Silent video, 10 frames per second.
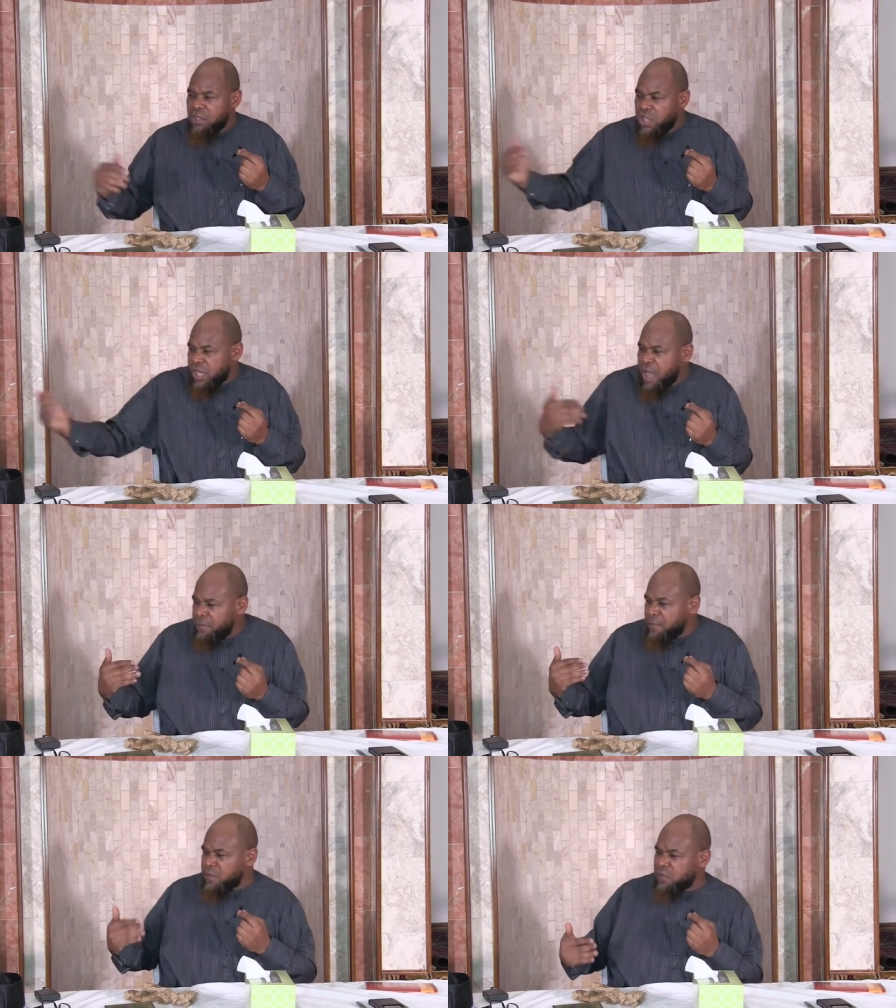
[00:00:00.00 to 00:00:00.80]
She
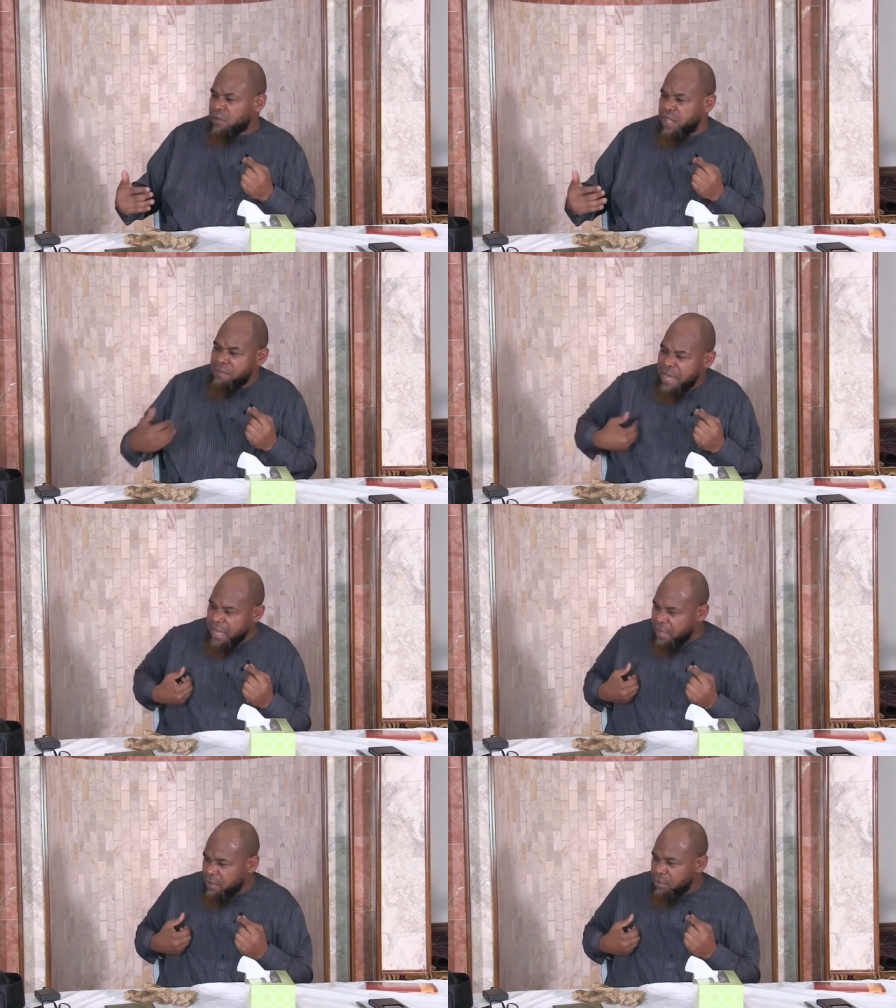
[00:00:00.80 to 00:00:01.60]
comes to
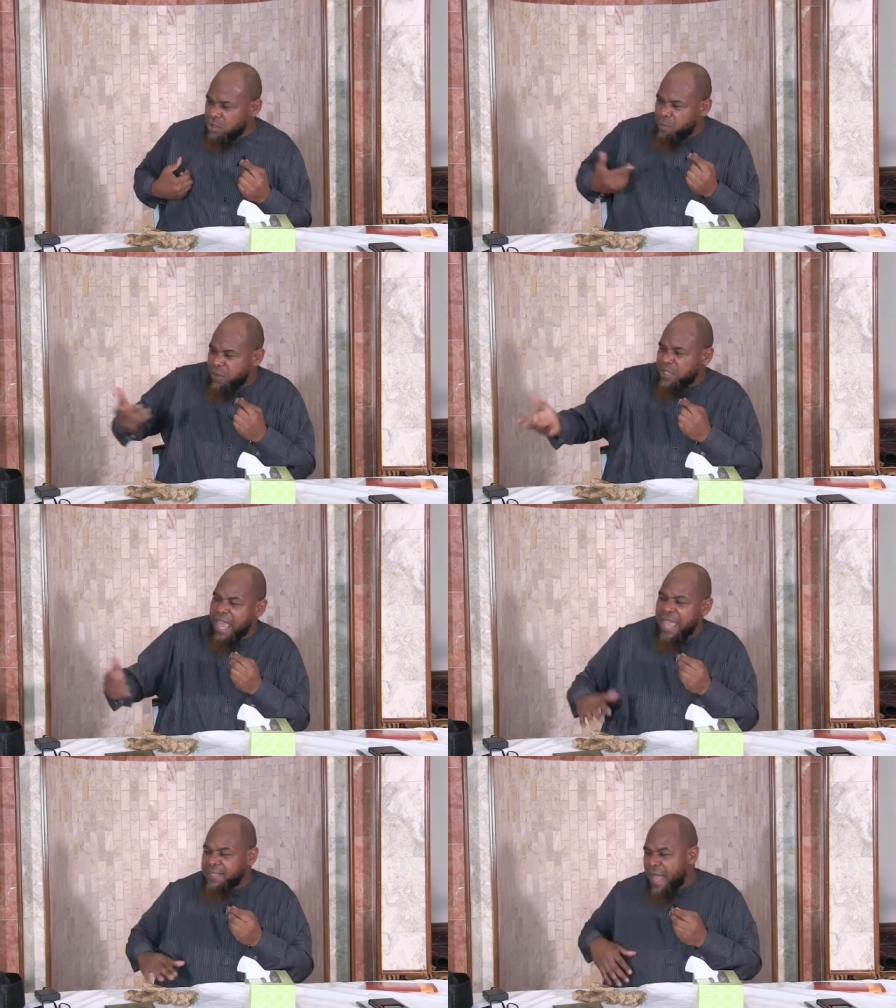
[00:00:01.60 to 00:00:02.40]
me. She puts
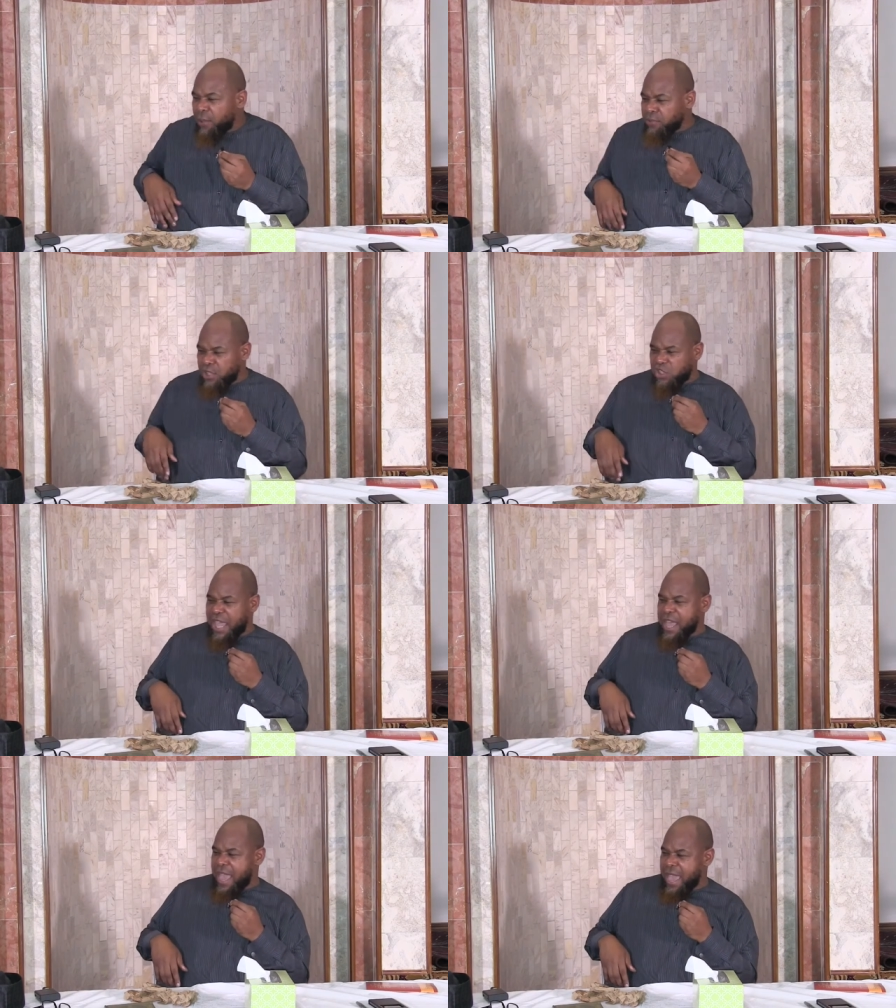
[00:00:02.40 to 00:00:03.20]
her hand out to
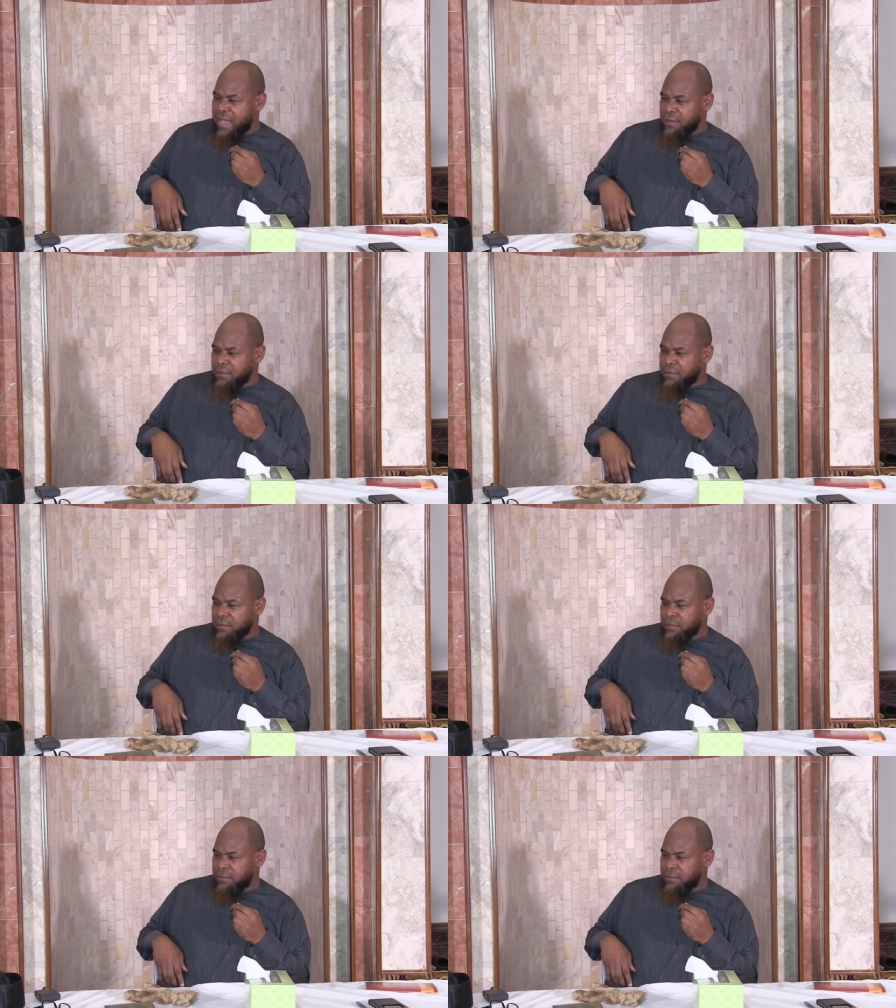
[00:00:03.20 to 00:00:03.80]
shake her hand.